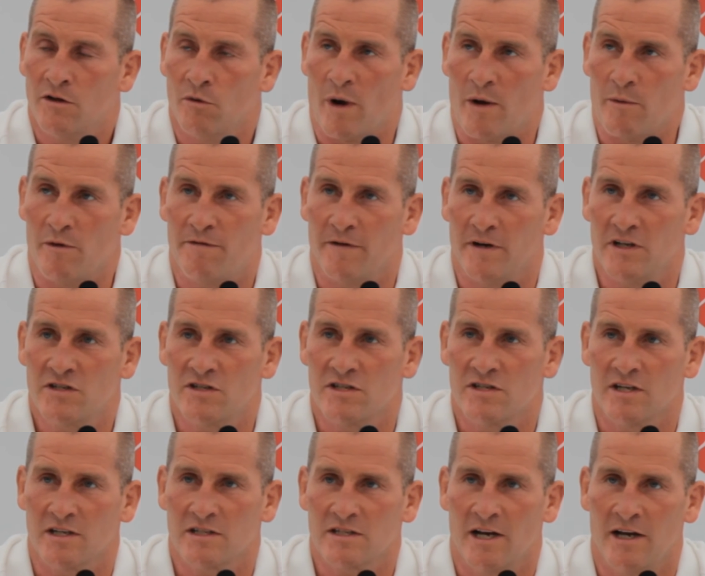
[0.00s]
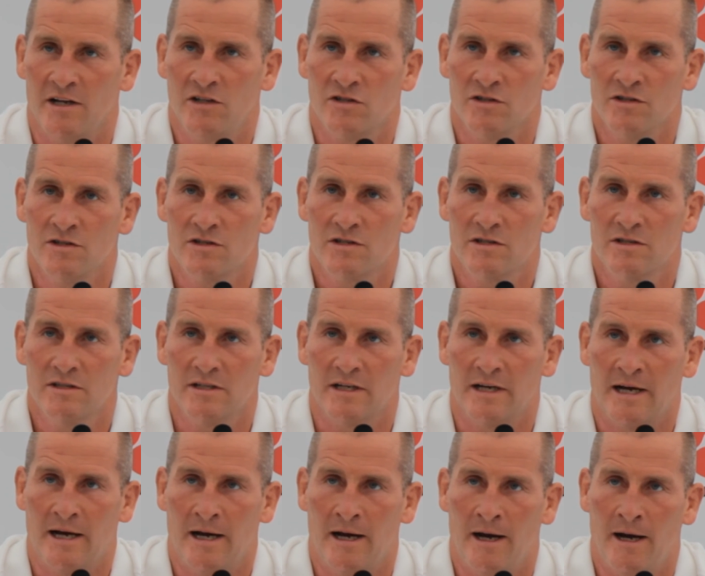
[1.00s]
the way we finished the Six Nations
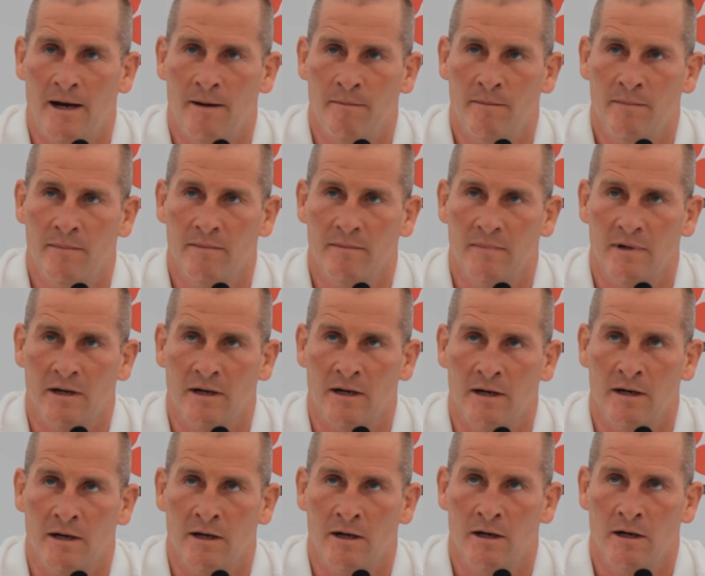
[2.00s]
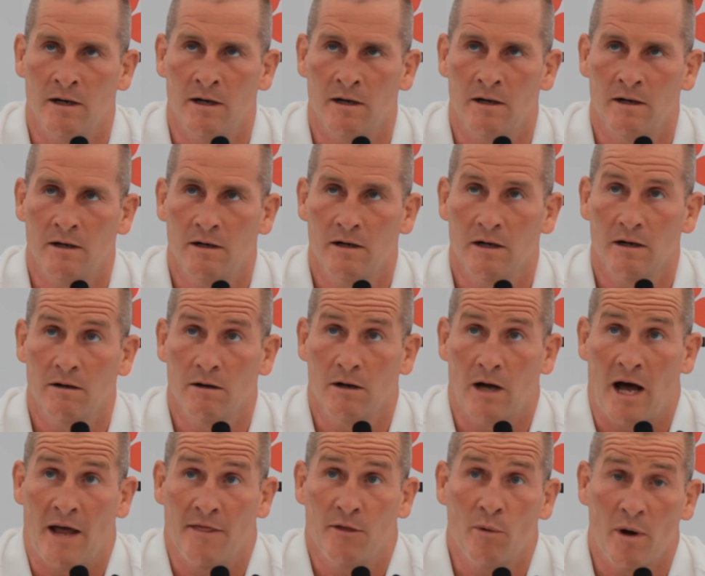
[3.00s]
and
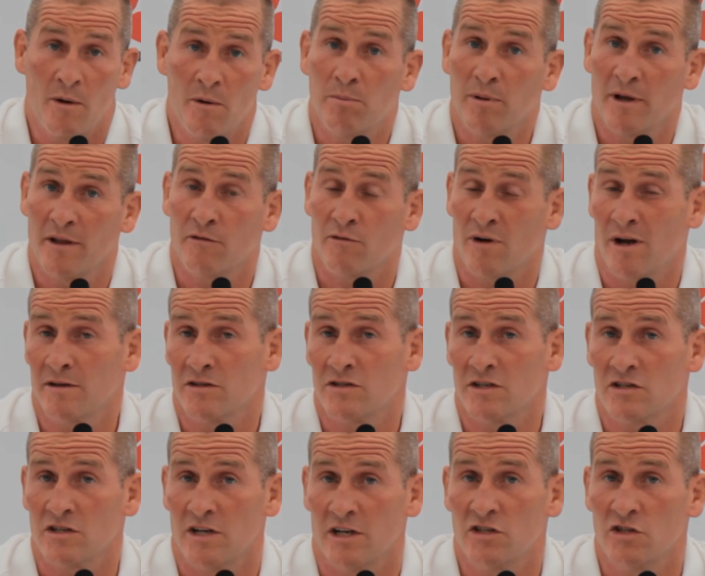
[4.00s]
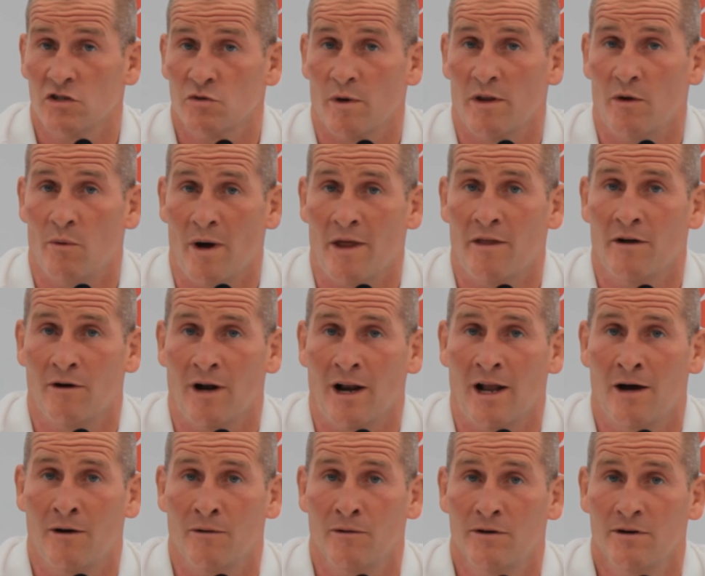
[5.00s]
the way we played throughout the Six Nations when the weather
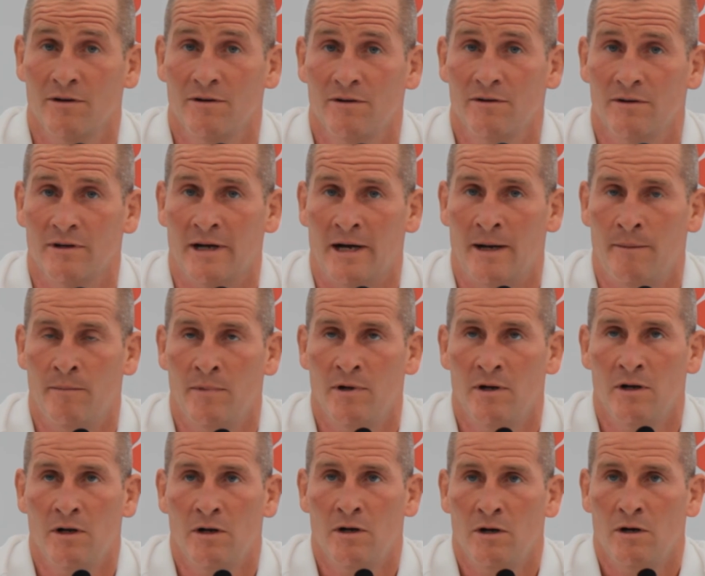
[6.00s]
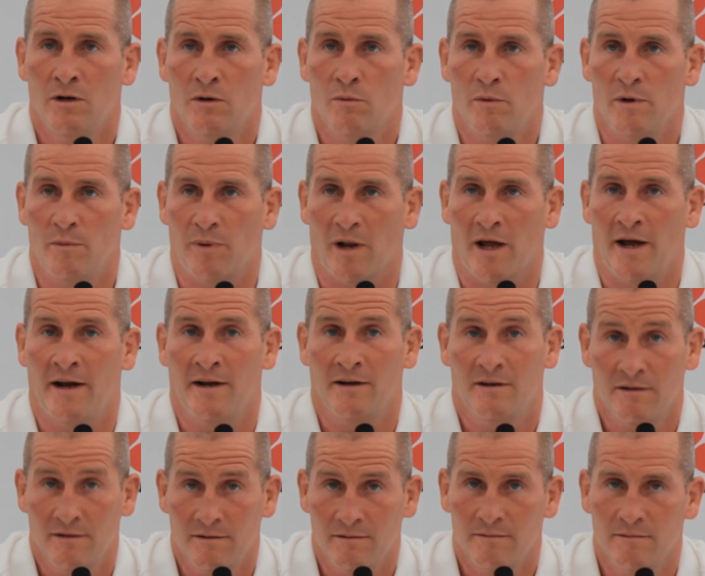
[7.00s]
allowed, we
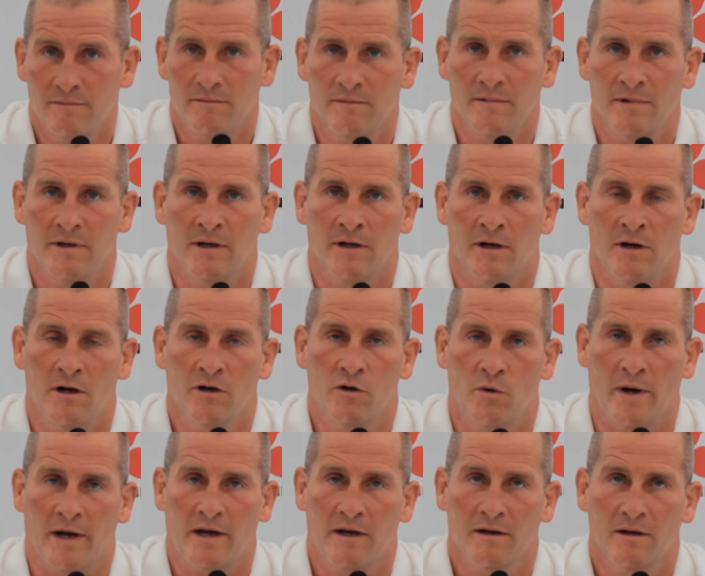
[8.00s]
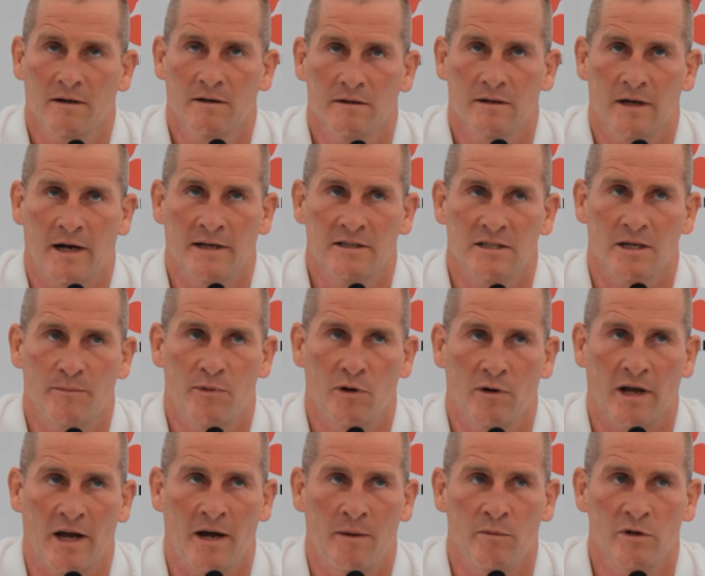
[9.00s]
played, you know, a quick high-tempo
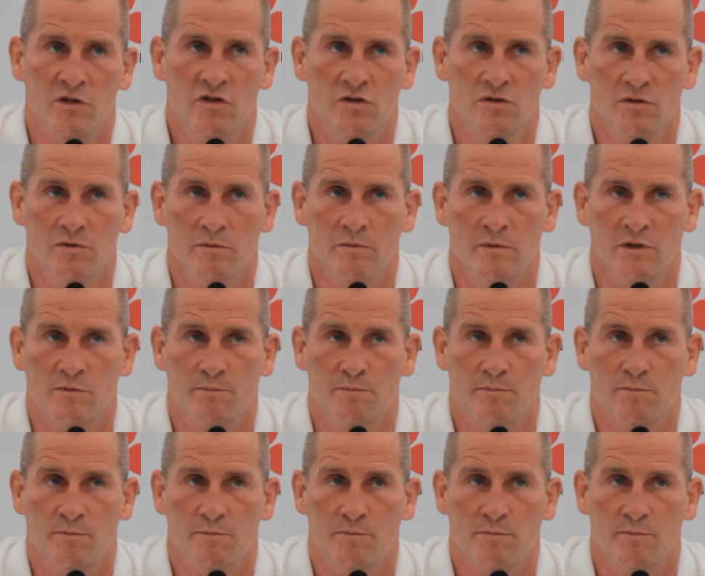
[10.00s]
game which